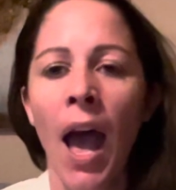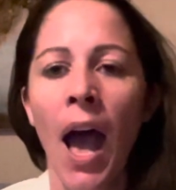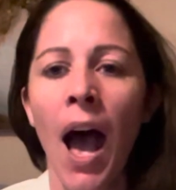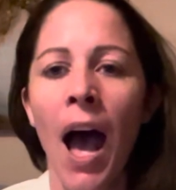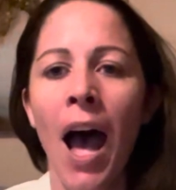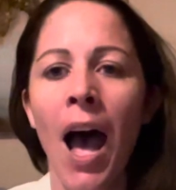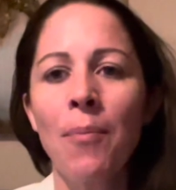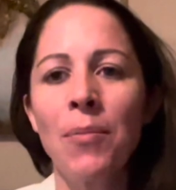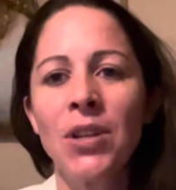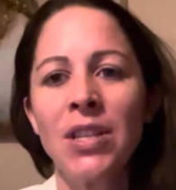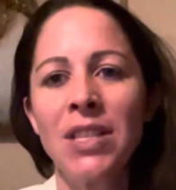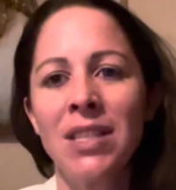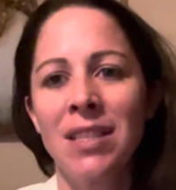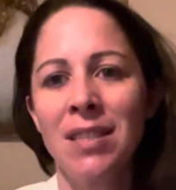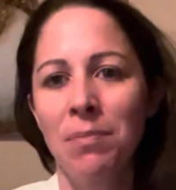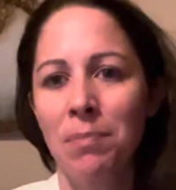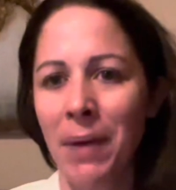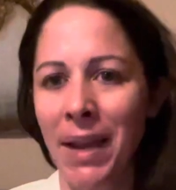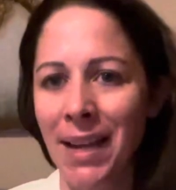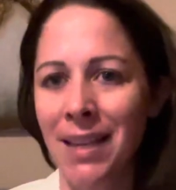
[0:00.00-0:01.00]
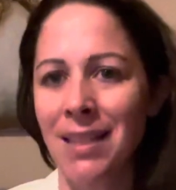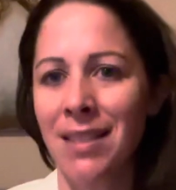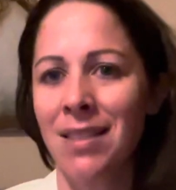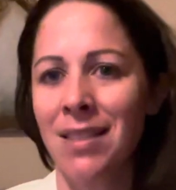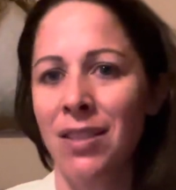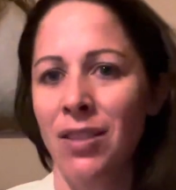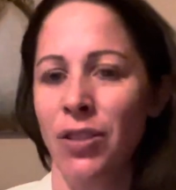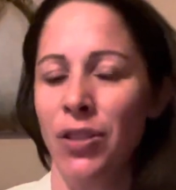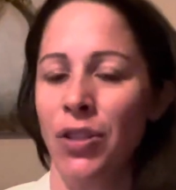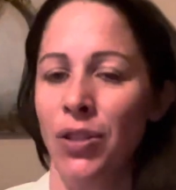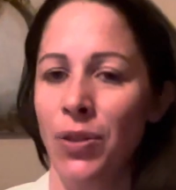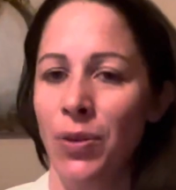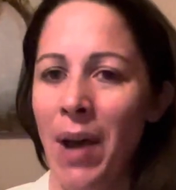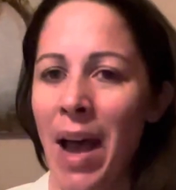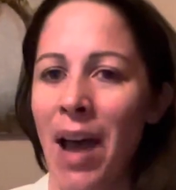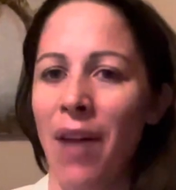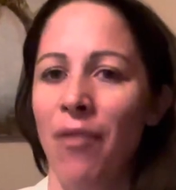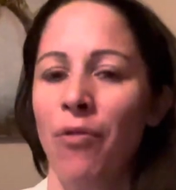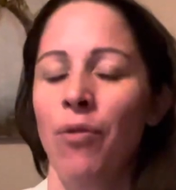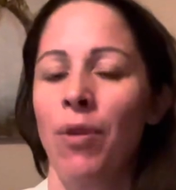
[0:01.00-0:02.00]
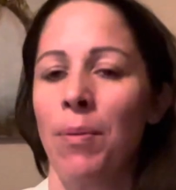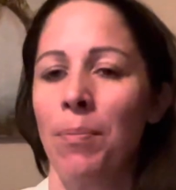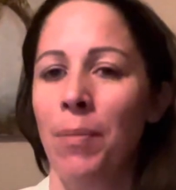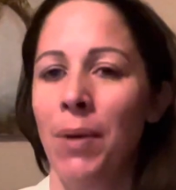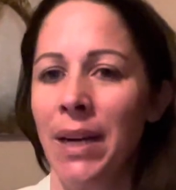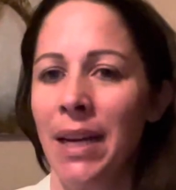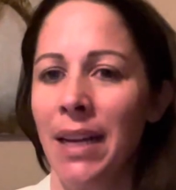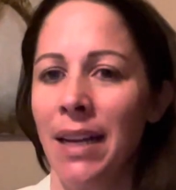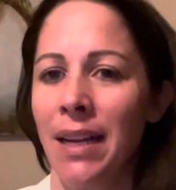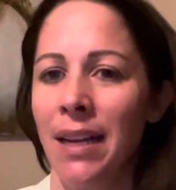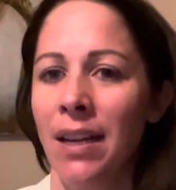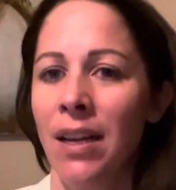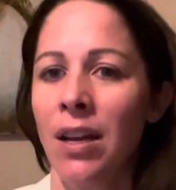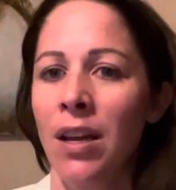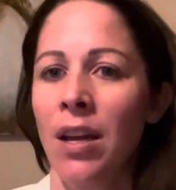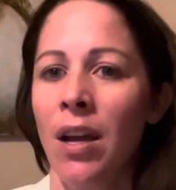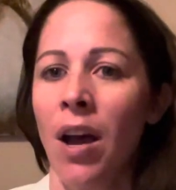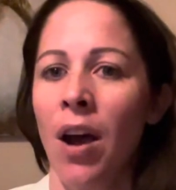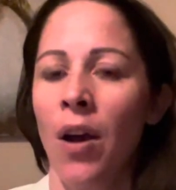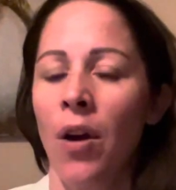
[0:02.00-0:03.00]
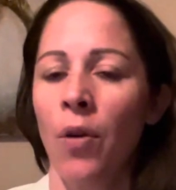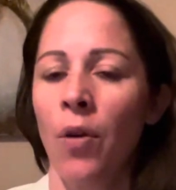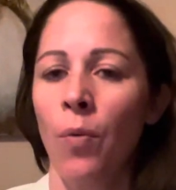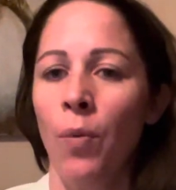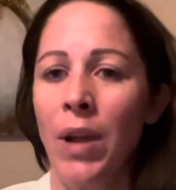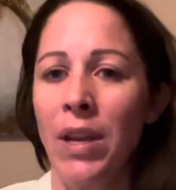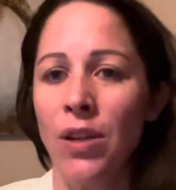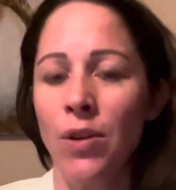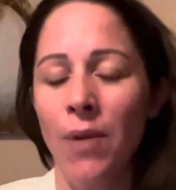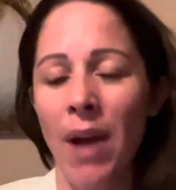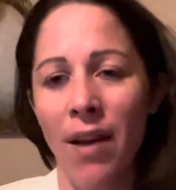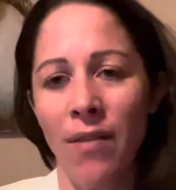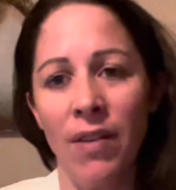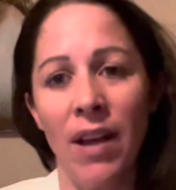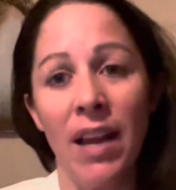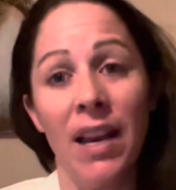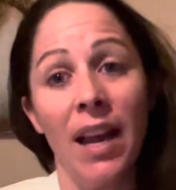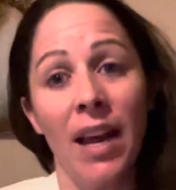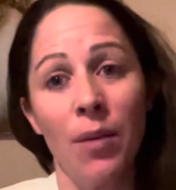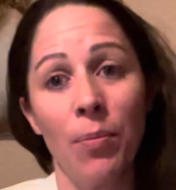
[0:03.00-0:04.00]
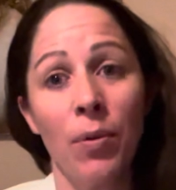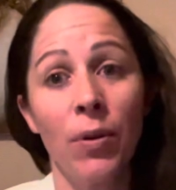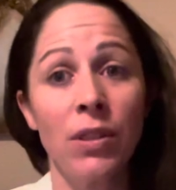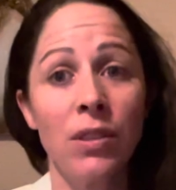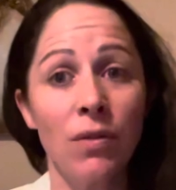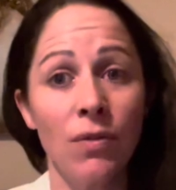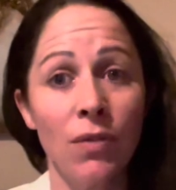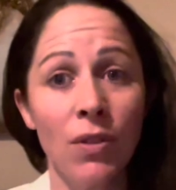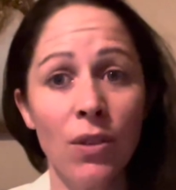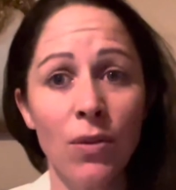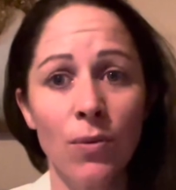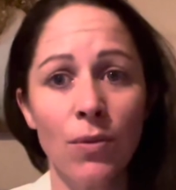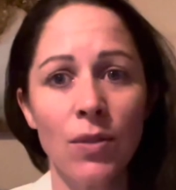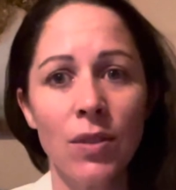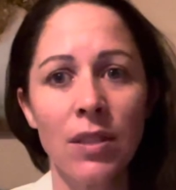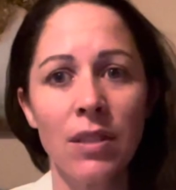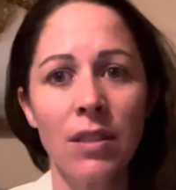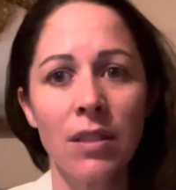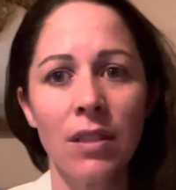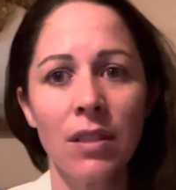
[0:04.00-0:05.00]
How much space do you have with money when you have a lot of points of views?